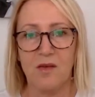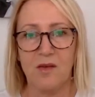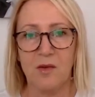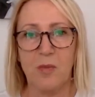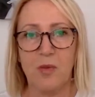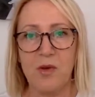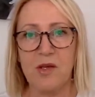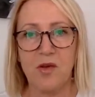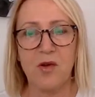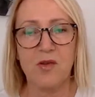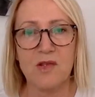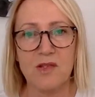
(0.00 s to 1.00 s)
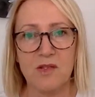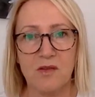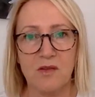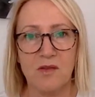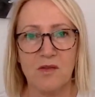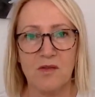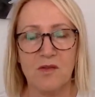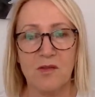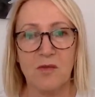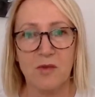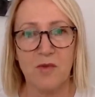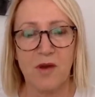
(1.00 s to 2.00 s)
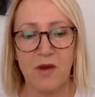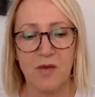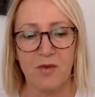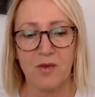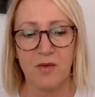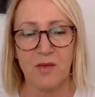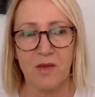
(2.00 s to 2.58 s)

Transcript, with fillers: the precursor to revival.